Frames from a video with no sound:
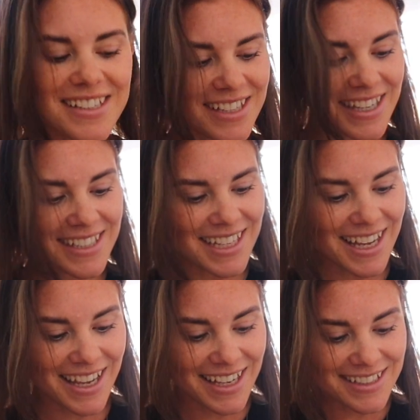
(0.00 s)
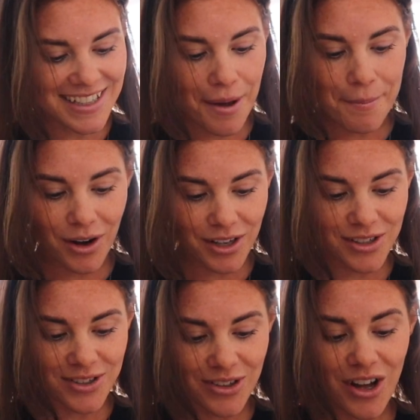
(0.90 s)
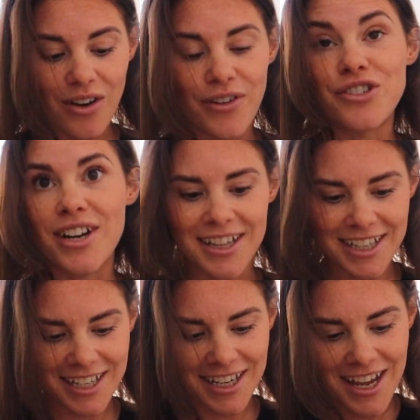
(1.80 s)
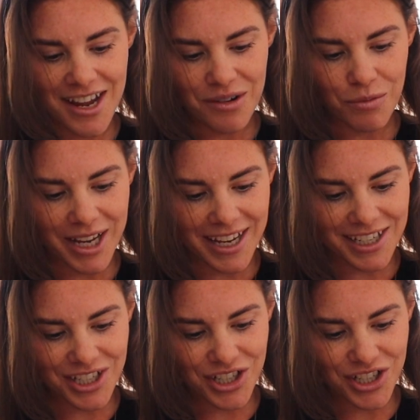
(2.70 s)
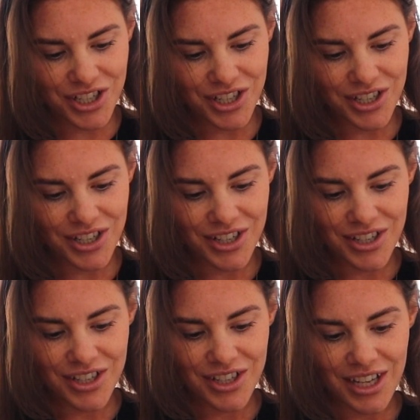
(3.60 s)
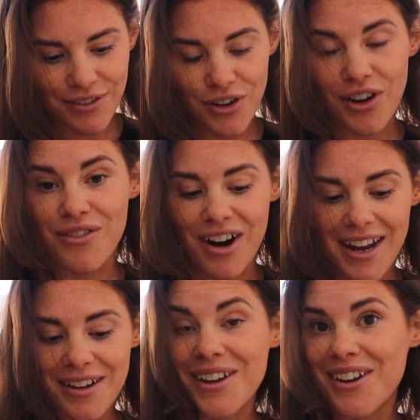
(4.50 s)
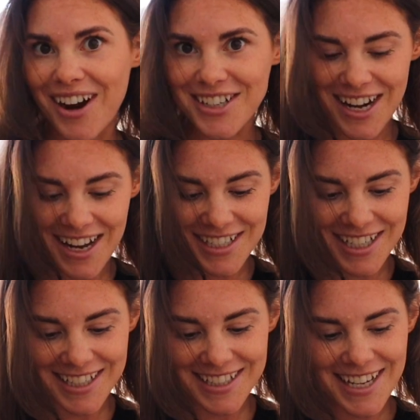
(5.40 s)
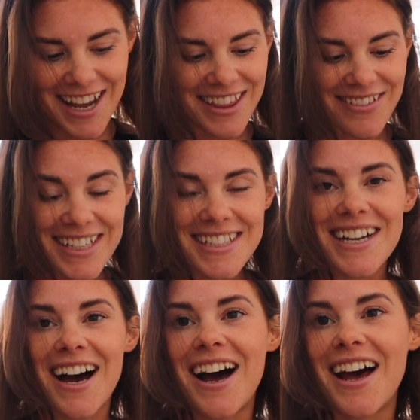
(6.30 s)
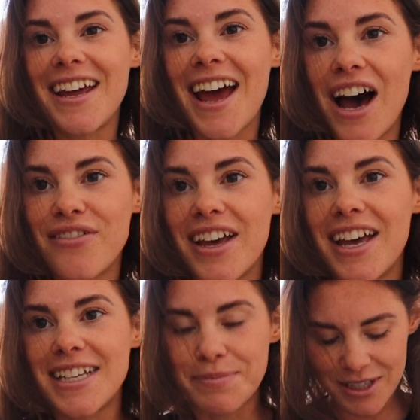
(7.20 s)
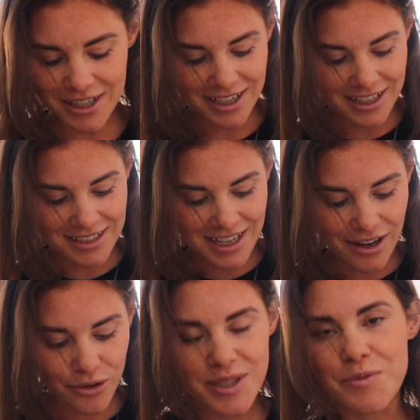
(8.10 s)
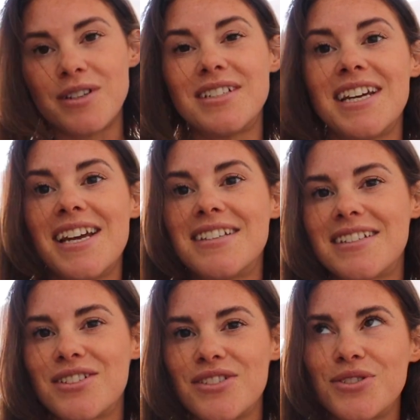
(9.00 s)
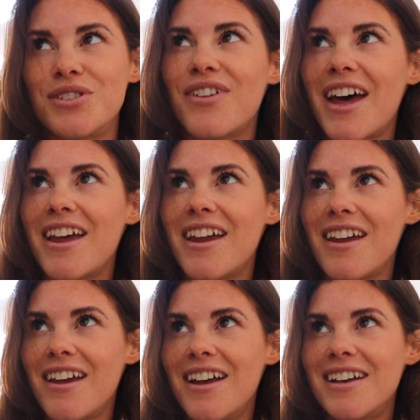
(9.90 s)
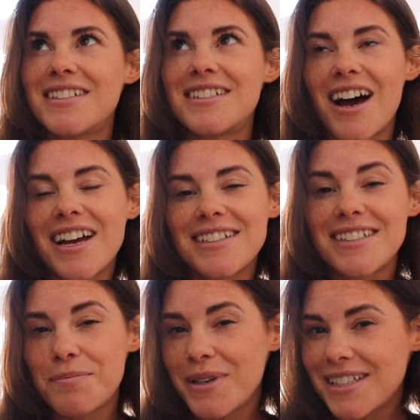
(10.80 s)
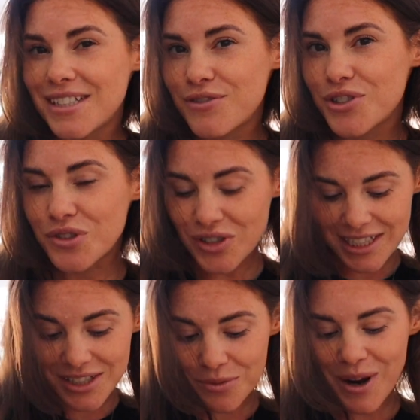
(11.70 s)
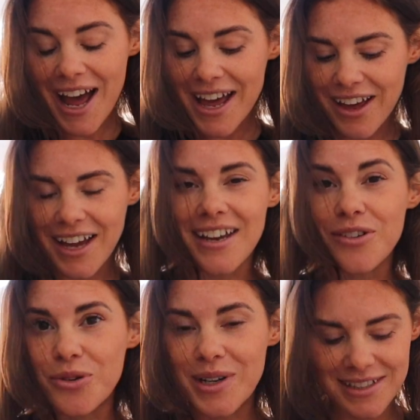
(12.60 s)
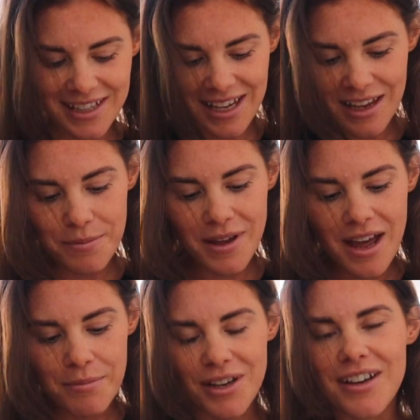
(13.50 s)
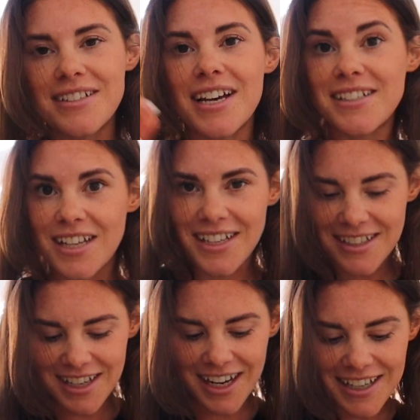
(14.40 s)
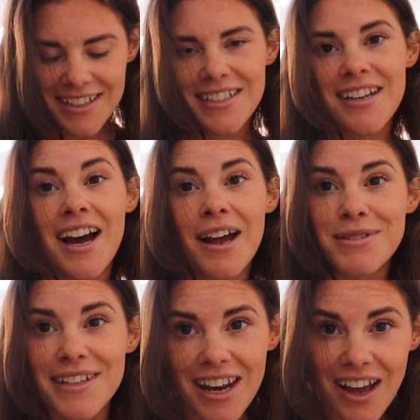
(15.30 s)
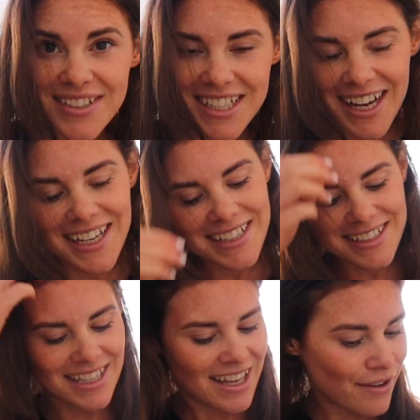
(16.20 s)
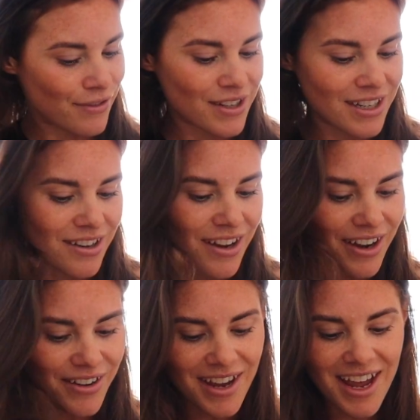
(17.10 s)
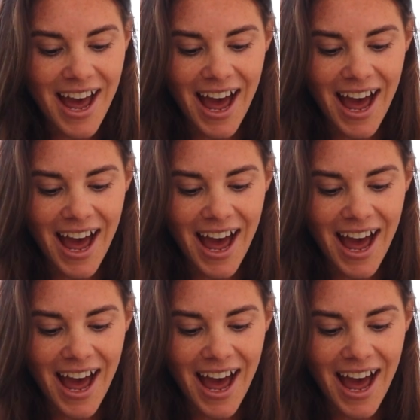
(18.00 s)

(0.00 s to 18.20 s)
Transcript: So this is a molecule of adrenaline, which, if you got it right, congratulations. The reason I have it is because I always wanted sort of a sciencey piece of jewellery to wear that I could always keep because I studied science. I absolutely love science, if you didn't know.